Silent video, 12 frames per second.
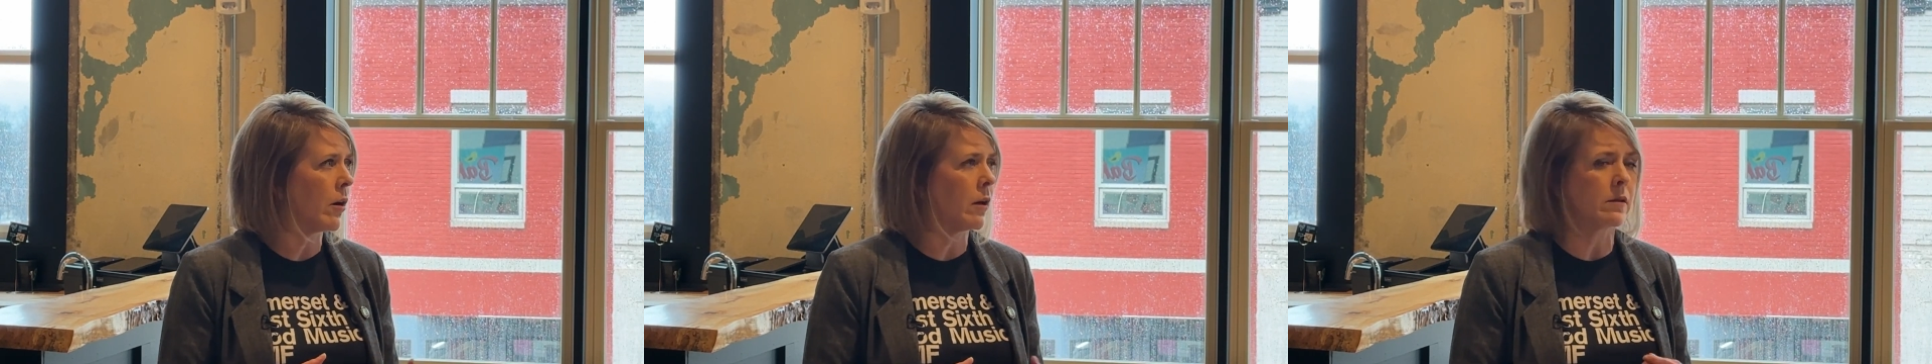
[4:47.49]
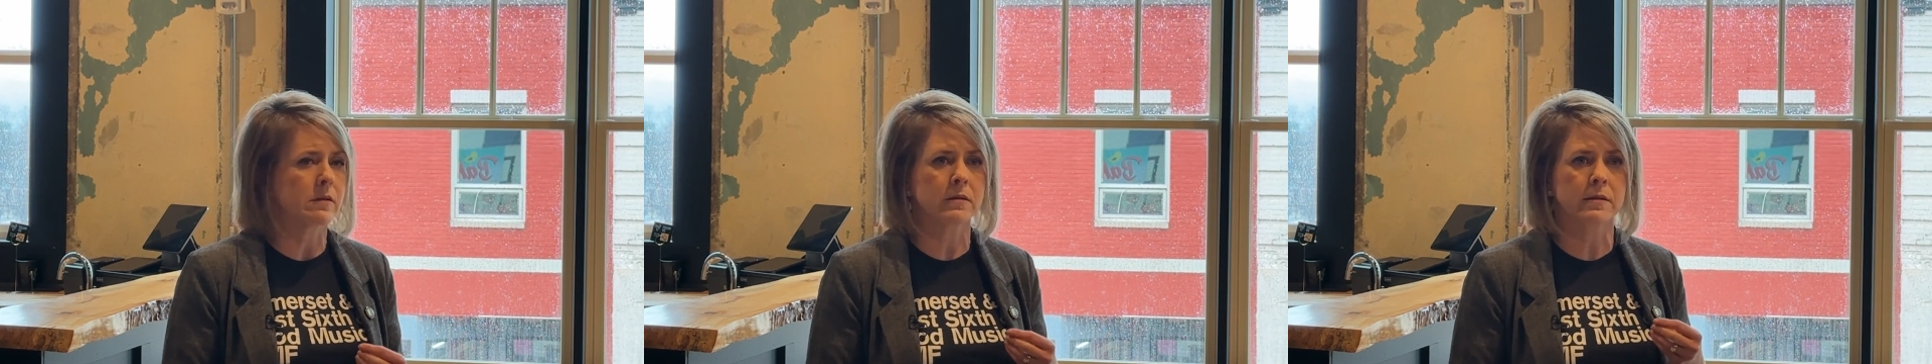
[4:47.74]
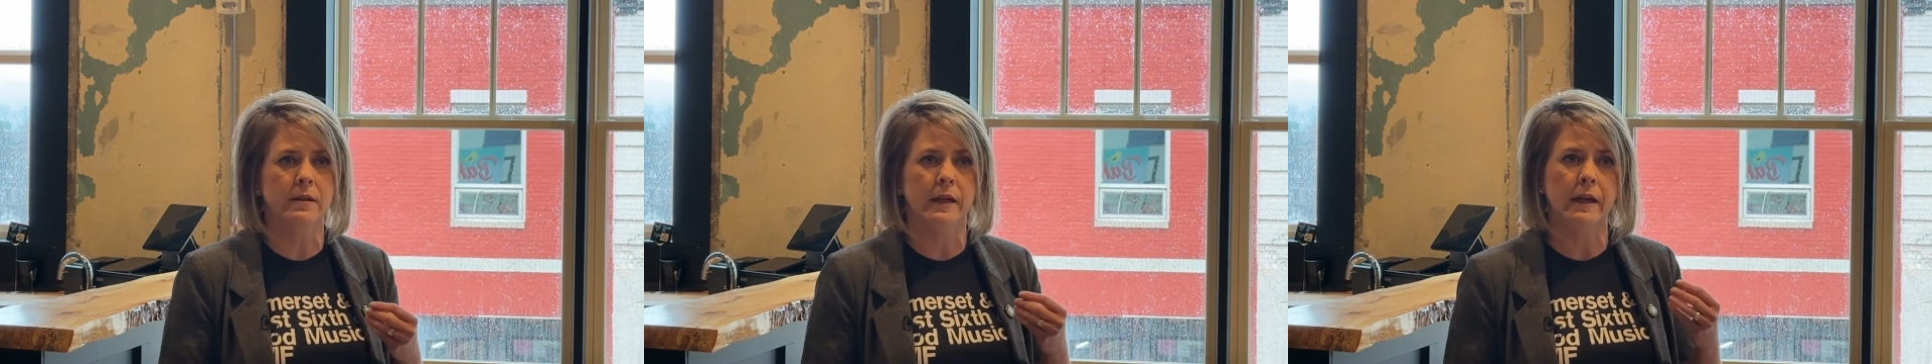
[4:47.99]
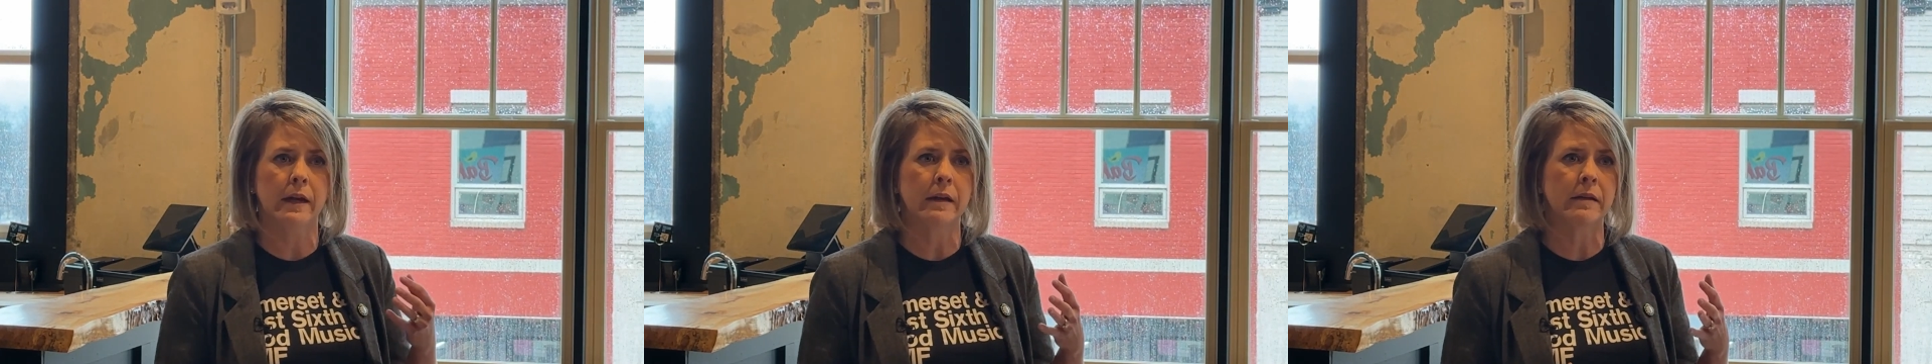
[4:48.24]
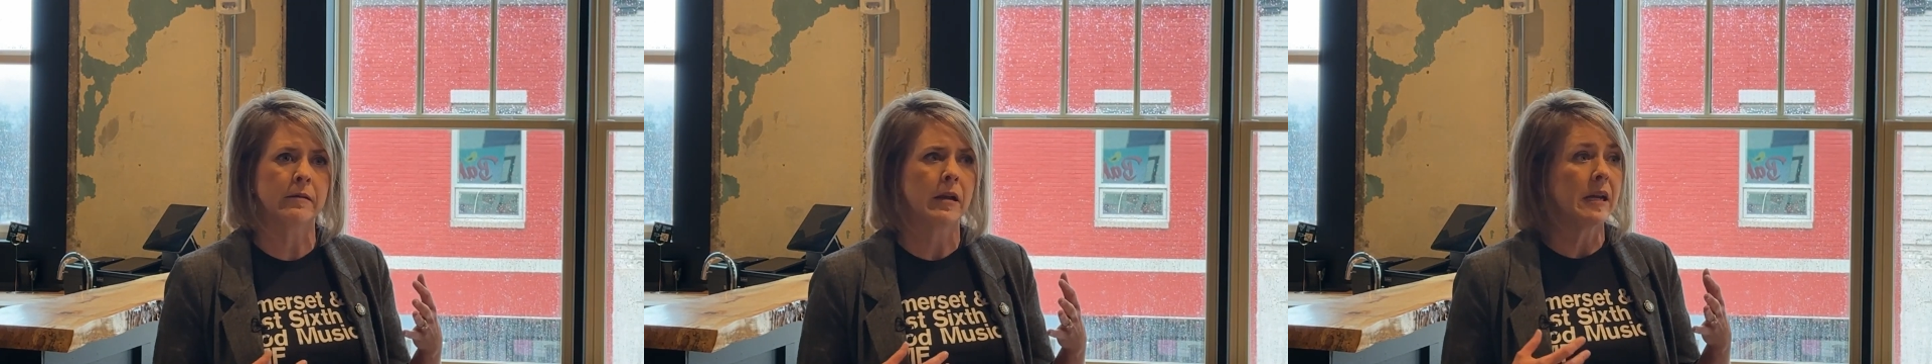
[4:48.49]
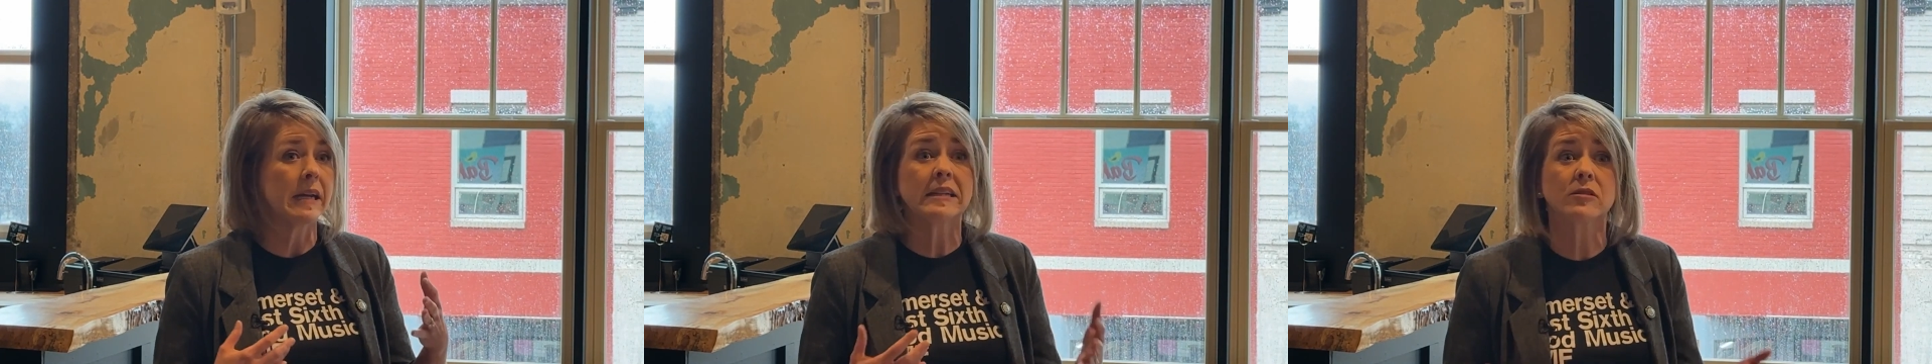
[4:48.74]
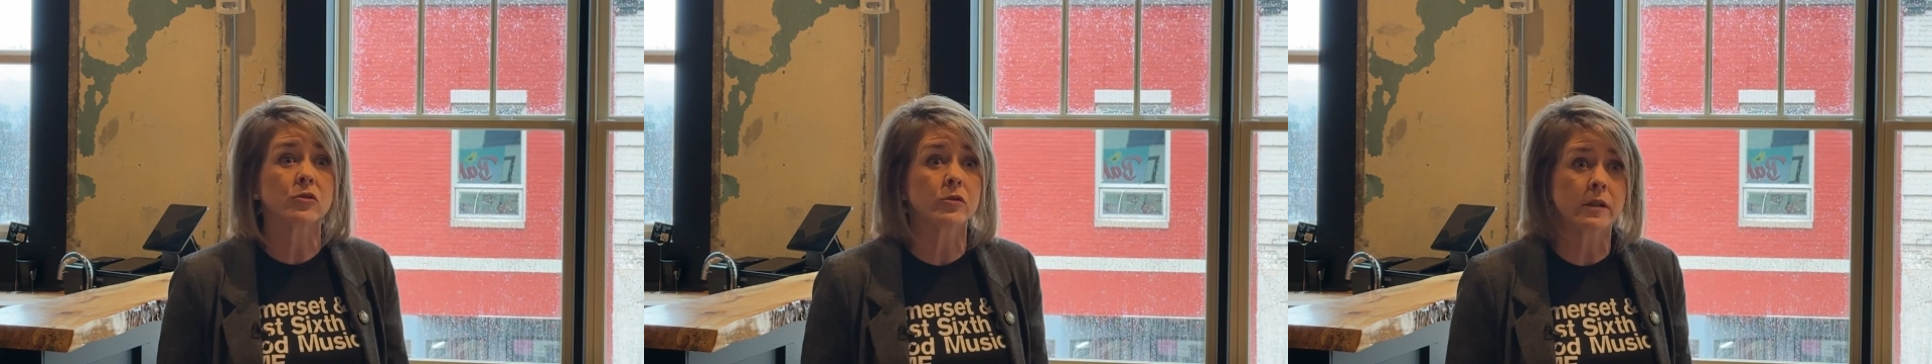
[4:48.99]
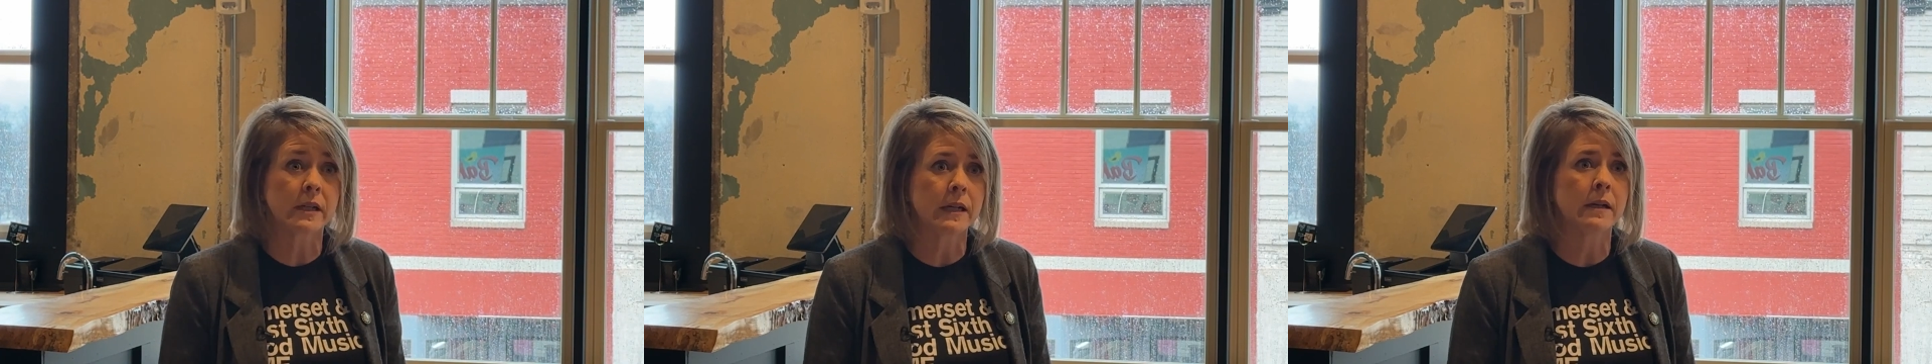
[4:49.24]
arts and
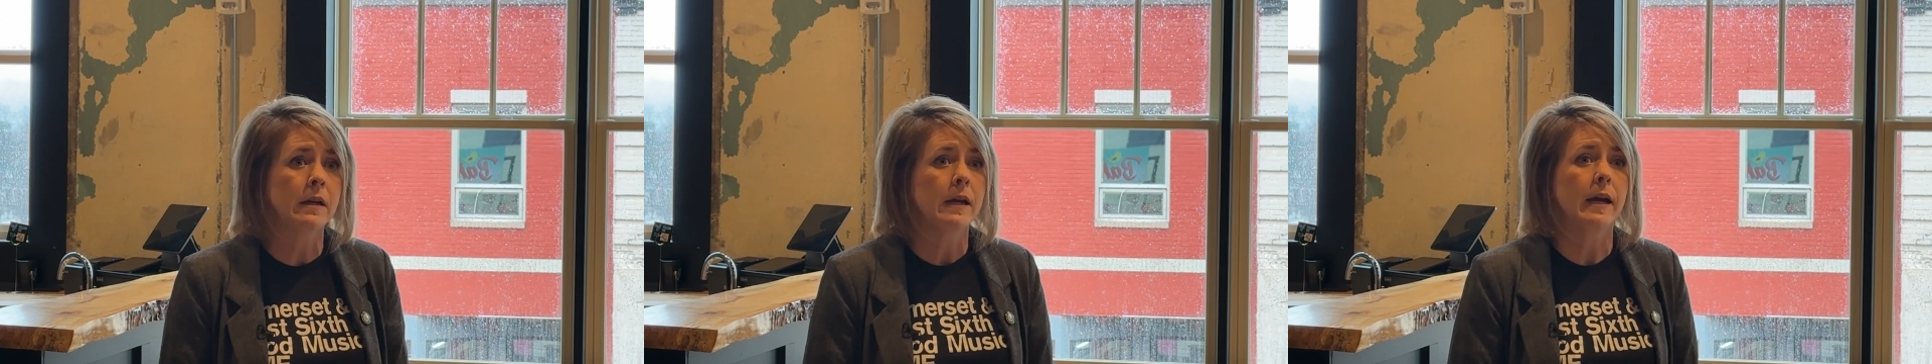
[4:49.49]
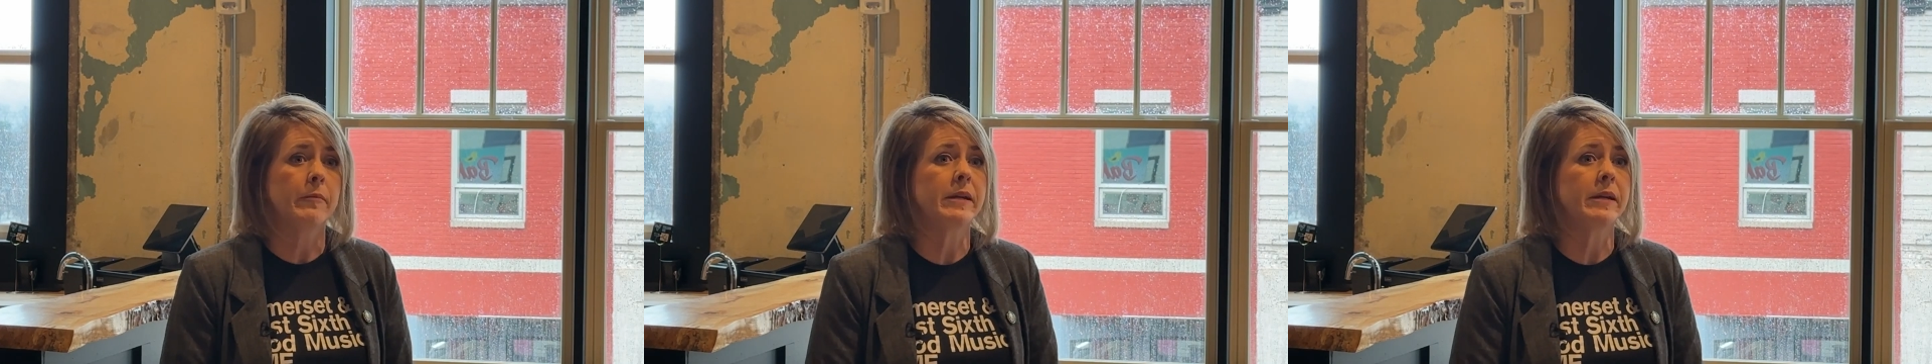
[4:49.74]
history.